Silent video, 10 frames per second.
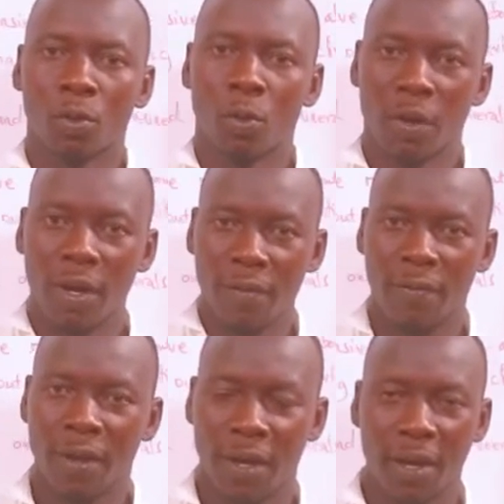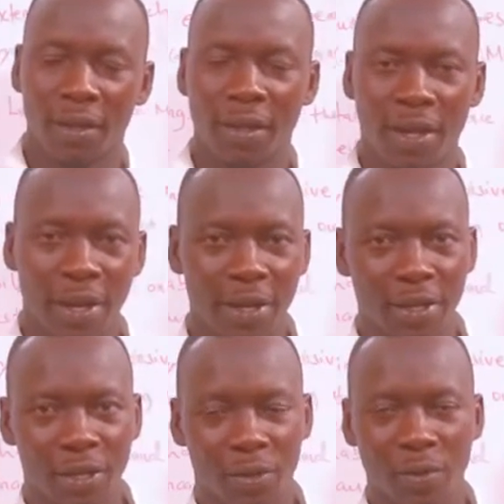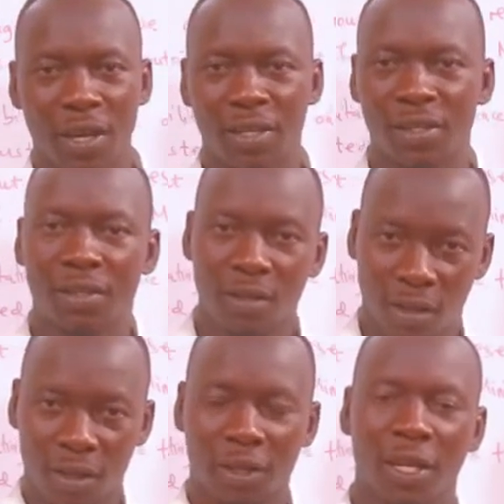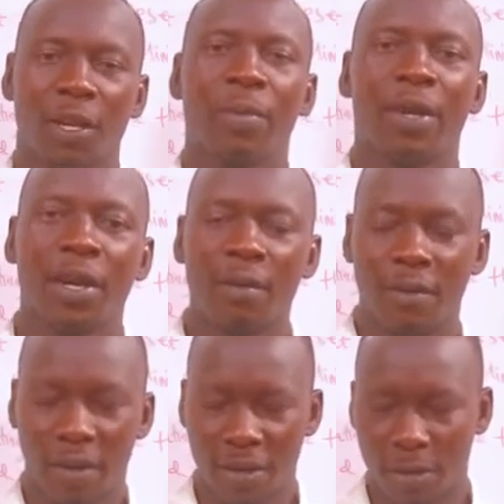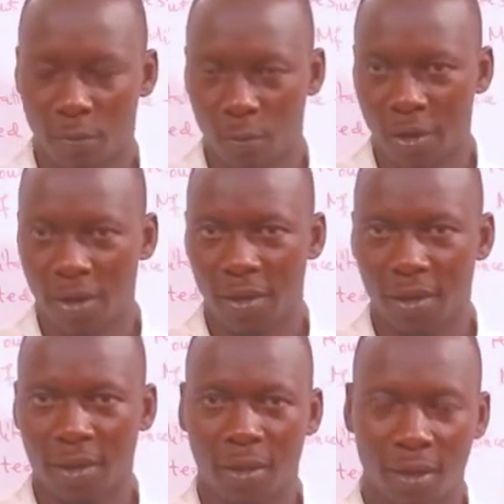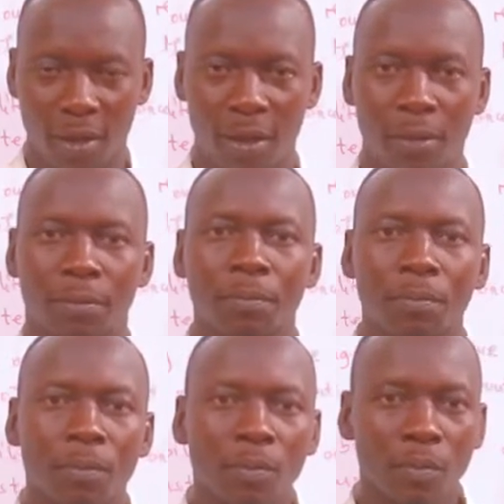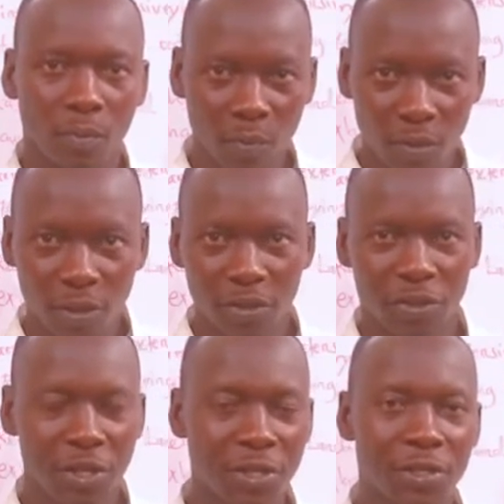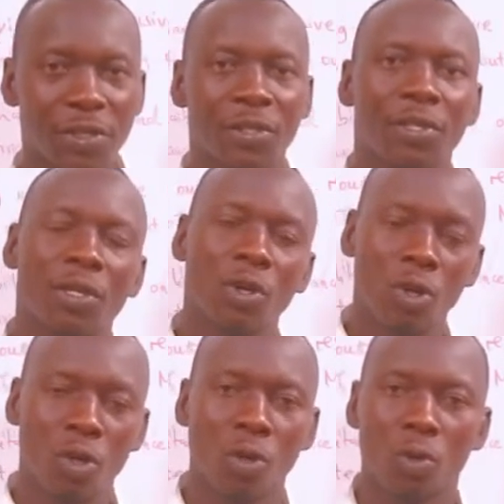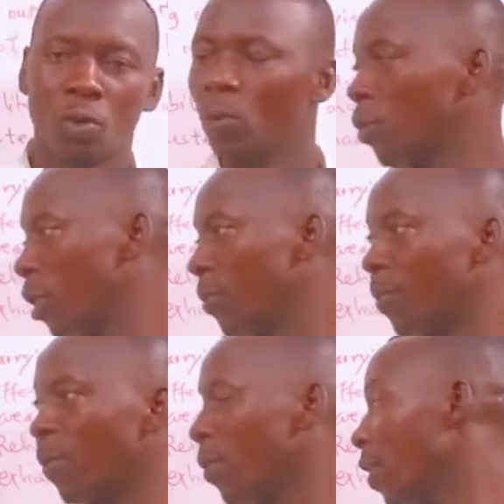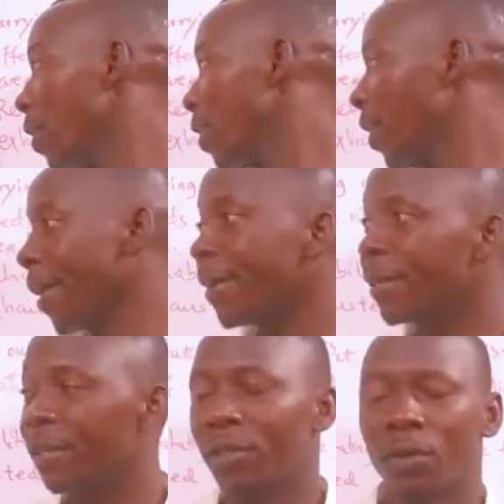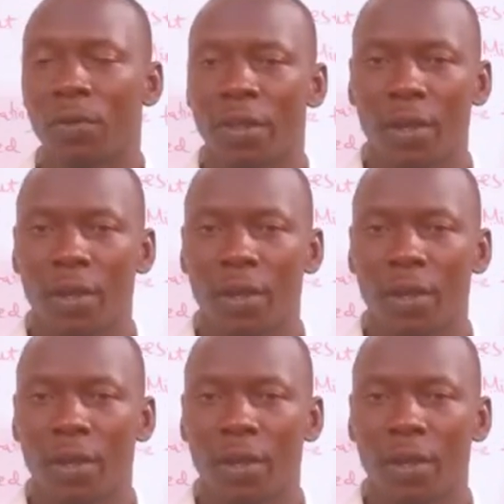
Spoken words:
to leave the land so that it can be covered with the trees, or to keep the land on